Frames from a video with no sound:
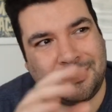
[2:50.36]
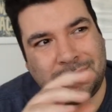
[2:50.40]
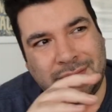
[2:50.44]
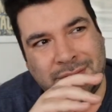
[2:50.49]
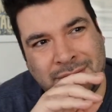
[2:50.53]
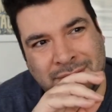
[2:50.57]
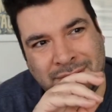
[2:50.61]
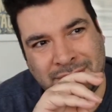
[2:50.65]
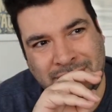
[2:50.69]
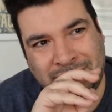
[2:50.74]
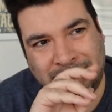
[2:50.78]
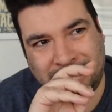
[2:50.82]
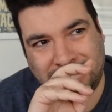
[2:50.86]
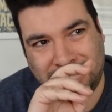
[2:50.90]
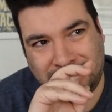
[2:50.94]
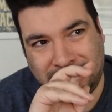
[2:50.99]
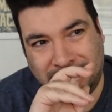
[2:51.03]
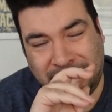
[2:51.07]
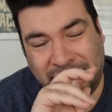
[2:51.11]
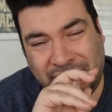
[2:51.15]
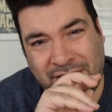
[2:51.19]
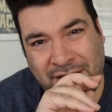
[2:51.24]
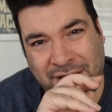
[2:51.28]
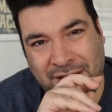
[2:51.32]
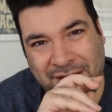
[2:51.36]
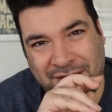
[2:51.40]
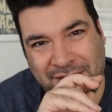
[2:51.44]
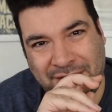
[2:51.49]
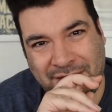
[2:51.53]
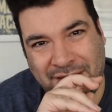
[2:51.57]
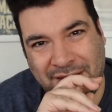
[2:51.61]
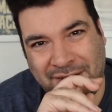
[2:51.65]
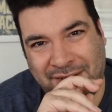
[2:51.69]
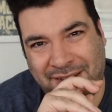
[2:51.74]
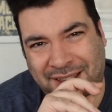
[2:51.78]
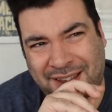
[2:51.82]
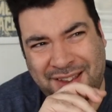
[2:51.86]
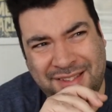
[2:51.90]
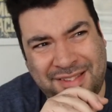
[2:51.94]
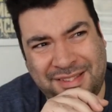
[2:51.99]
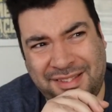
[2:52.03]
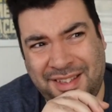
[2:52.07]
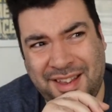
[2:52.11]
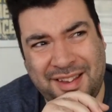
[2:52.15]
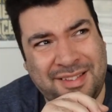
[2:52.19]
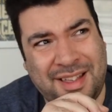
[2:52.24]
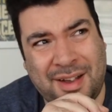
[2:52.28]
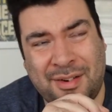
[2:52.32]
So it's like a
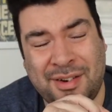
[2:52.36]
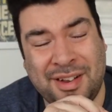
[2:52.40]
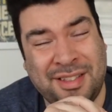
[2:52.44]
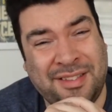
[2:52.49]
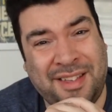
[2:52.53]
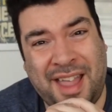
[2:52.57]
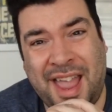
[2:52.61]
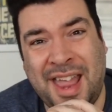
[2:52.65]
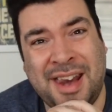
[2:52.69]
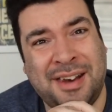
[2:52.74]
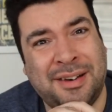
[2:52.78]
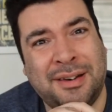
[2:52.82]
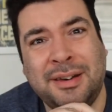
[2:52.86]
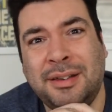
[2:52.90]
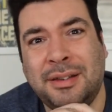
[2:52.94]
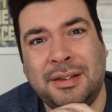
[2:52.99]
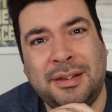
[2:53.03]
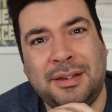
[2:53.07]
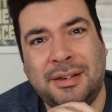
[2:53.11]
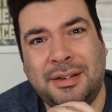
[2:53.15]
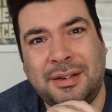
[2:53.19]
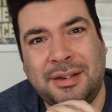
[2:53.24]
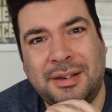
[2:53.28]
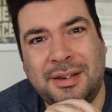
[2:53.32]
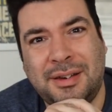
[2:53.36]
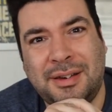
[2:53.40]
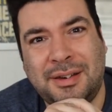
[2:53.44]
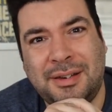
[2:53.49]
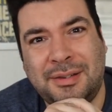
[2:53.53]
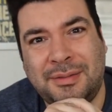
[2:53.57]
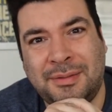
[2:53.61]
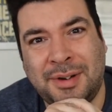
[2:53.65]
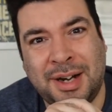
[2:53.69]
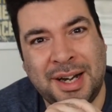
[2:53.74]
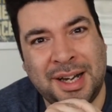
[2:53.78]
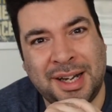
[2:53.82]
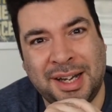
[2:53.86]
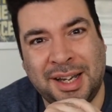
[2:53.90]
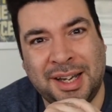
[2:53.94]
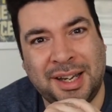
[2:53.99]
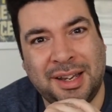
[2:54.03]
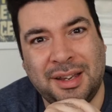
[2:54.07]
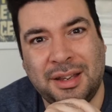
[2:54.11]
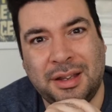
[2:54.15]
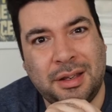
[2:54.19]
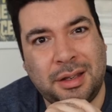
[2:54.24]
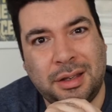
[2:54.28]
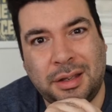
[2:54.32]
6 out of 10,
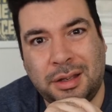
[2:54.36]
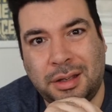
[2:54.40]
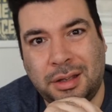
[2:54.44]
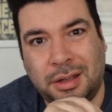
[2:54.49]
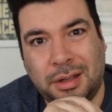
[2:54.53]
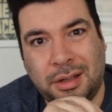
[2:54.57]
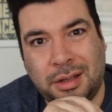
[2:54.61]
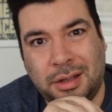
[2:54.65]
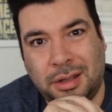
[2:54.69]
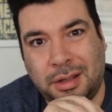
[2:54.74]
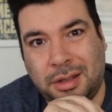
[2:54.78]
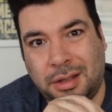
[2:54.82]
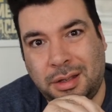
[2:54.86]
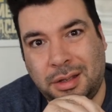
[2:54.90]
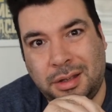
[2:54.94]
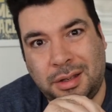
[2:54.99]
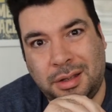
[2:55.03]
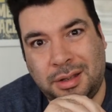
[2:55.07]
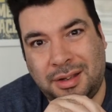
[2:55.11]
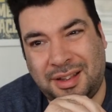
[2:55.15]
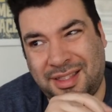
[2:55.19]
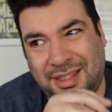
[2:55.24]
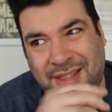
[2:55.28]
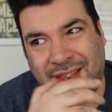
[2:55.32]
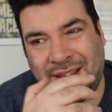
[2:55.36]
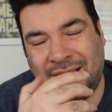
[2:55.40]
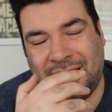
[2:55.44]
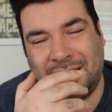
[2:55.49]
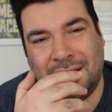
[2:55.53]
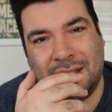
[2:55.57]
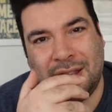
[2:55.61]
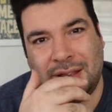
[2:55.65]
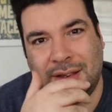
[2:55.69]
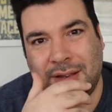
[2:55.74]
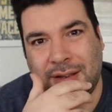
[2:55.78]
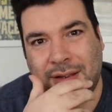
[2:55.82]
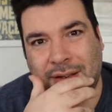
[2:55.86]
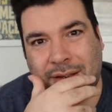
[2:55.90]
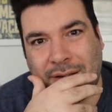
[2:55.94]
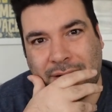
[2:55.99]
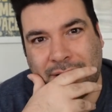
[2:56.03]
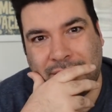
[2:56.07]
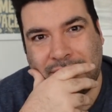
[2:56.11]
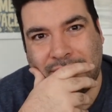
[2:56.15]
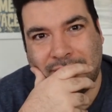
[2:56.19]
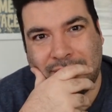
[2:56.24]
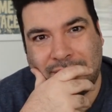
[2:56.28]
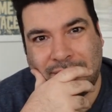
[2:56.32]
really. I think.
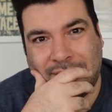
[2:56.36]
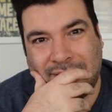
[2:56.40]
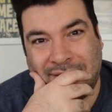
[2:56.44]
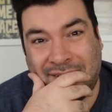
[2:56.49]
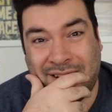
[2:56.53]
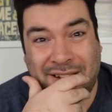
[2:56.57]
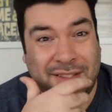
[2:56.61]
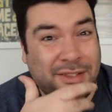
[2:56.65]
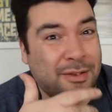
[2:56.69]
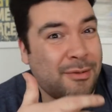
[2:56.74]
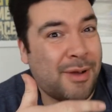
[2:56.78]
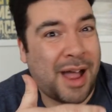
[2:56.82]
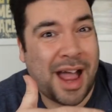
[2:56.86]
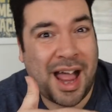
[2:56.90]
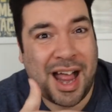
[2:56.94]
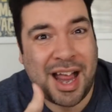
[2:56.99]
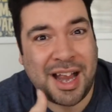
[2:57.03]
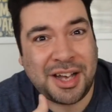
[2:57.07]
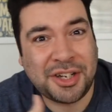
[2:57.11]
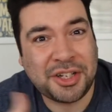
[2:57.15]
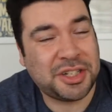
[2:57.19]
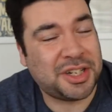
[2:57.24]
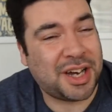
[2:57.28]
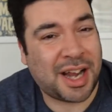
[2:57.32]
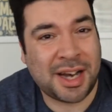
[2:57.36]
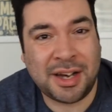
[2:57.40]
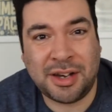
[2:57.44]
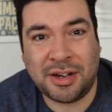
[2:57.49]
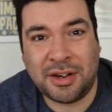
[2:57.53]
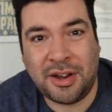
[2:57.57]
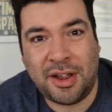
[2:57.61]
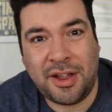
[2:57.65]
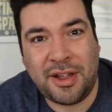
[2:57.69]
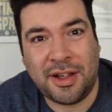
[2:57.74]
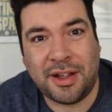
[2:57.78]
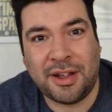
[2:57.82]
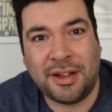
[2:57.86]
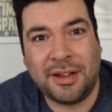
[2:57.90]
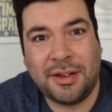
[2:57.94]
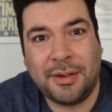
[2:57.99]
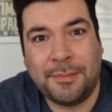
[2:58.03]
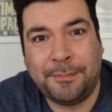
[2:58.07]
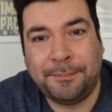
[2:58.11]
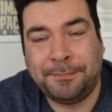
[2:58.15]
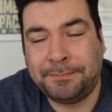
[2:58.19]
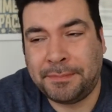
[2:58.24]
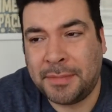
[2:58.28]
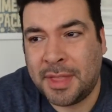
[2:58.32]
Is that too harsh? I don't know.
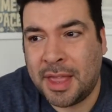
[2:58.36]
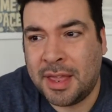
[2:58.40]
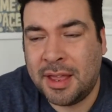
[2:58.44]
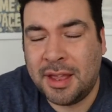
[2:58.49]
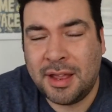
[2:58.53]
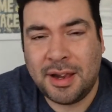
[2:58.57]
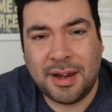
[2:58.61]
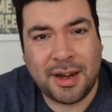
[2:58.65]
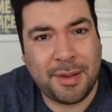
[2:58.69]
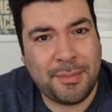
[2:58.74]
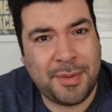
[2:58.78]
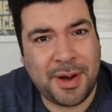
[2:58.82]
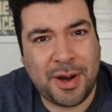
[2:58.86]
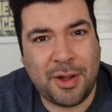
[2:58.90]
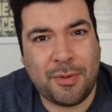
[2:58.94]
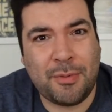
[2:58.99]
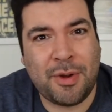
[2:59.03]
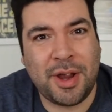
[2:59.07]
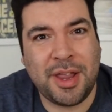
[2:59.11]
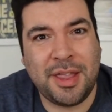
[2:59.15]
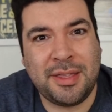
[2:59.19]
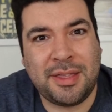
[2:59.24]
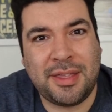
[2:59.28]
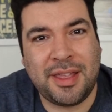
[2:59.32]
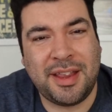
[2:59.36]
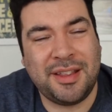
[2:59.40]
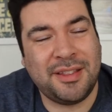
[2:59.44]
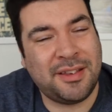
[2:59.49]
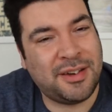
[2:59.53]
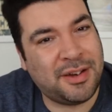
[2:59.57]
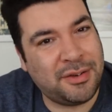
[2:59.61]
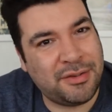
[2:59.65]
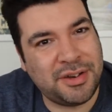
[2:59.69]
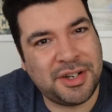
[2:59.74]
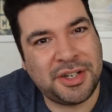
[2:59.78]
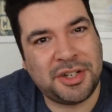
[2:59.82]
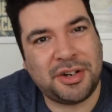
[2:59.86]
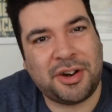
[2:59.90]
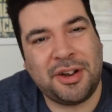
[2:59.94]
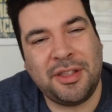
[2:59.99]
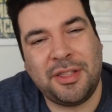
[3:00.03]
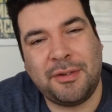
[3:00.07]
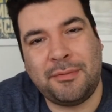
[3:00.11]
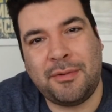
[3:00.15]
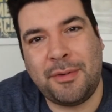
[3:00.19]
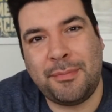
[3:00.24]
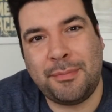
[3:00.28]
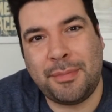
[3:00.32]
Let me know what you think. Did you enjoy
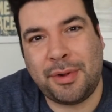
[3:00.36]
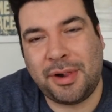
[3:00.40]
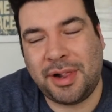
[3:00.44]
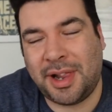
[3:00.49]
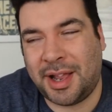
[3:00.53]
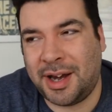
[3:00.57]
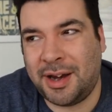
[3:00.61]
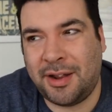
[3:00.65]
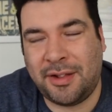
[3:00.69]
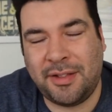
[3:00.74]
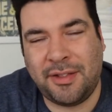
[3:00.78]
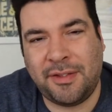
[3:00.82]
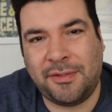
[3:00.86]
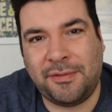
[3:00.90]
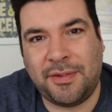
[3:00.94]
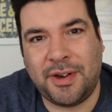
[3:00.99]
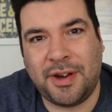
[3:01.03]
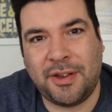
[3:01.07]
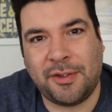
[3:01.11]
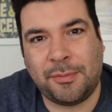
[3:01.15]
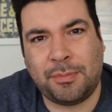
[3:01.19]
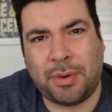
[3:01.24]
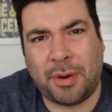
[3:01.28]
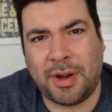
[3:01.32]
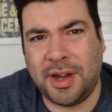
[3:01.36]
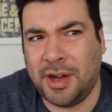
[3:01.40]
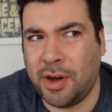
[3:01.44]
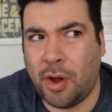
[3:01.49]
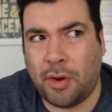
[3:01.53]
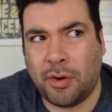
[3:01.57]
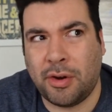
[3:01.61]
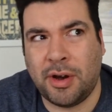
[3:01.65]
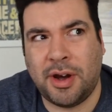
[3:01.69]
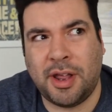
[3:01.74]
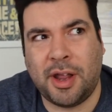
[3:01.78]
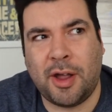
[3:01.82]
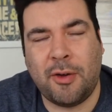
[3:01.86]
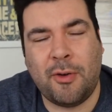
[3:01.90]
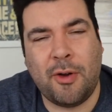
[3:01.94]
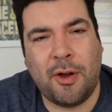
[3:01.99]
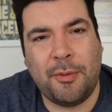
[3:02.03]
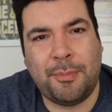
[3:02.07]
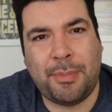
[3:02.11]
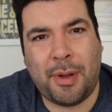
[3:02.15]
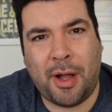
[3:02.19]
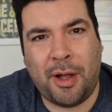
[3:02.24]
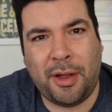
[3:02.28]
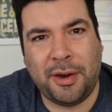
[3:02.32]
the Rumble? I know this video is probably not going to go
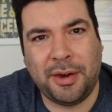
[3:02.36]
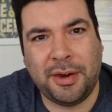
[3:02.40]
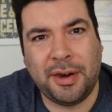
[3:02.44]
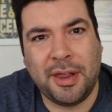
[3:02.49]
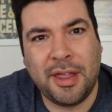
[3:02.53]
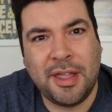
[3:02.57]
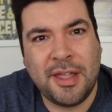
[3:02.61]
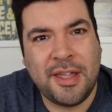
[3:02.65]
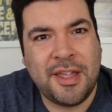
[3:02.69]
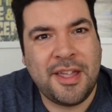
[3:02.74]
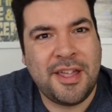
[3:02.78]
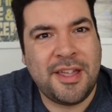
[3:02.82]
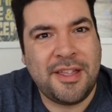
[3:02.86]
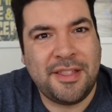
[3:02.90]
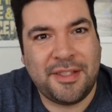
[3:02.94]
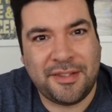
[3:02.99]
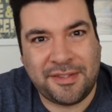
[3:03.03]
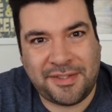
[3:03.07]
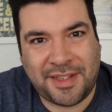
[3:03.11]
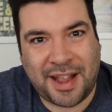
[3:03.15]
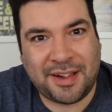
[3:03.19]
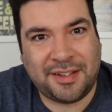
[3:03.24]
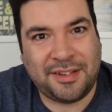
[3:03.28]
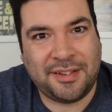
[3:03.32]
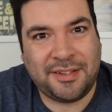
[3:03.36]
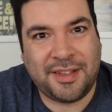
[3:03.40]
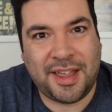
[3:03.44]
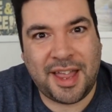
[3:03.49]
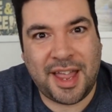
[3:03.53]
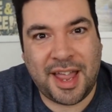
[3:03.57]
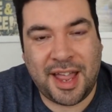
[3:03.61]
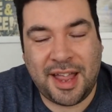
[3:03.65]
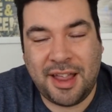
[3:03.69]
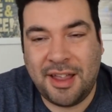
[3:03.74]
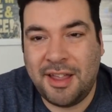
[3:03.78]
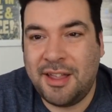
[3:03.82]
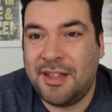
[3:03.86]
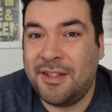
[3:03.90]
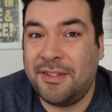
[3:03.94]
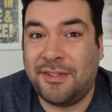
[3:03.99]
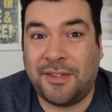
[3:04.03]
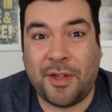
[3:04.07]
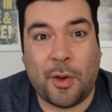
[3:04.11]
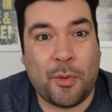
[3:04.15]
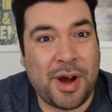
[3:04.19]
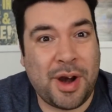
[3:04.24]
up on the Saturday. So